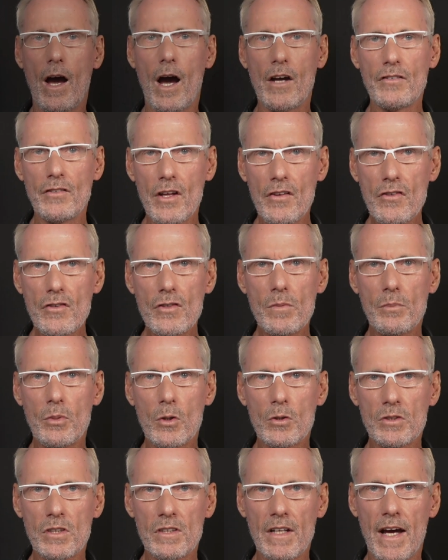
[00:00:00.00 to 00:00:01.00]
Another
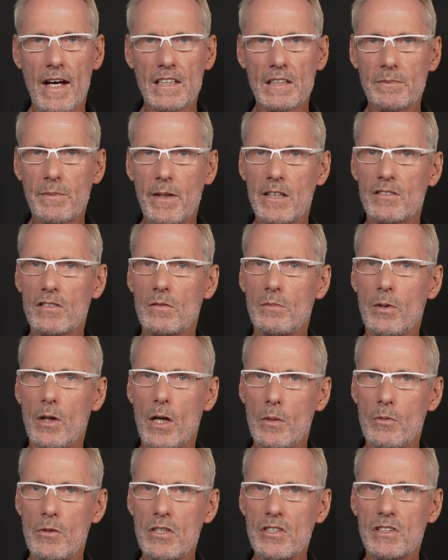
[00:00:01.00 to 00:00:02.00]
important aspect of
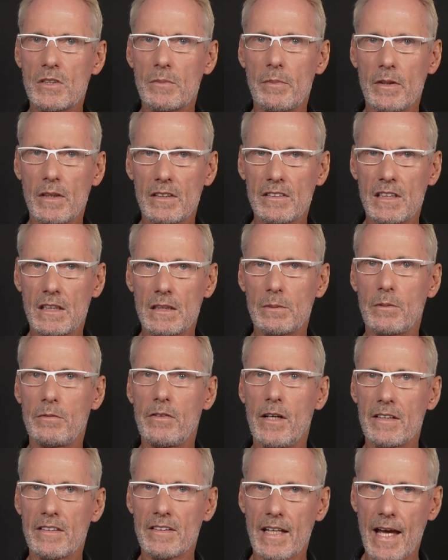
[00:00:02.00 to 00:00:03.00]
berberine's ability to
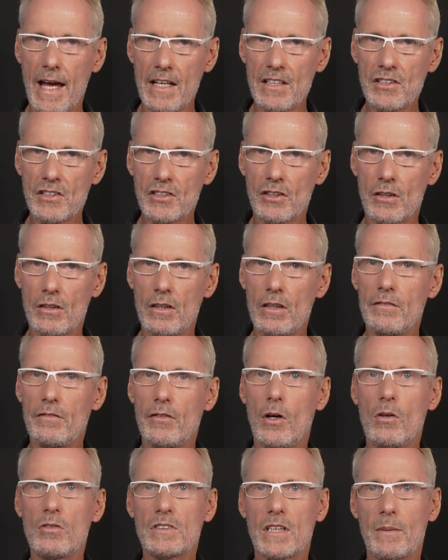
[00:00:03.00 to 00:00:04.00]
prevent cancer
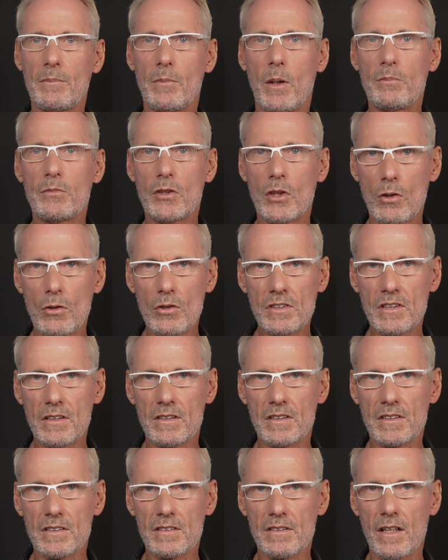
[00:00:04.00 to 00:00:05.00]
involves
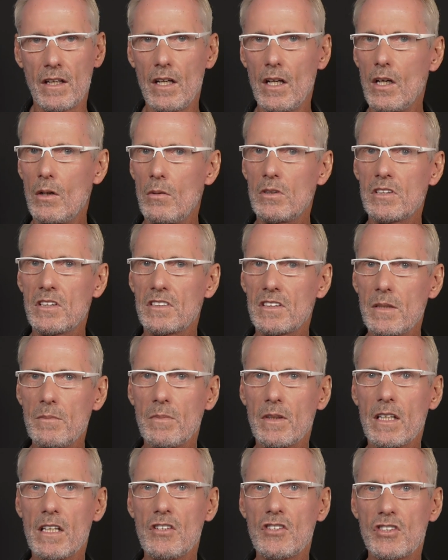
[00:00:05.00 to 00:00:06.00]
apoptosis, which is
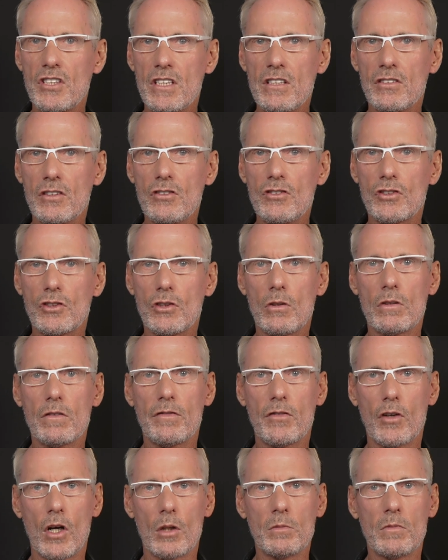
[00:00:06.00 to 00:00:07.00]
simply a gene-controlled
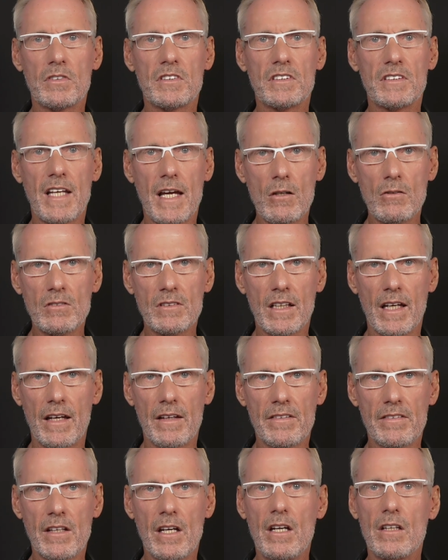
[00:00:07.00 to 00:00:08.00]
form of cell
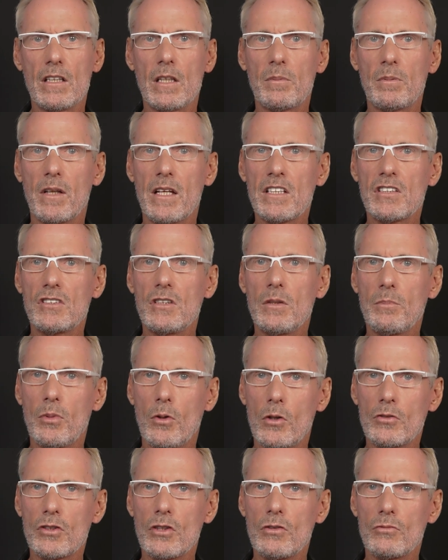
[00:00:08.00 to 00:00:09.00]
death that plays an
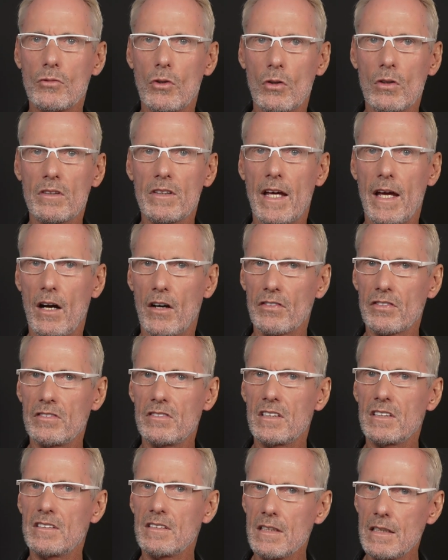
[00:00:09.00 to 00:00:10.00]
important role in health and
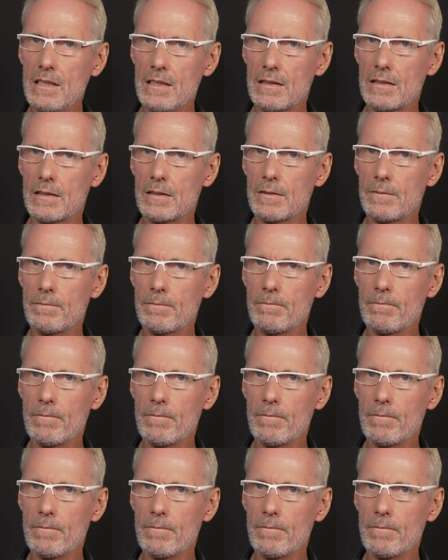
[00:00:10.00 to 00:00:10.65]
disease.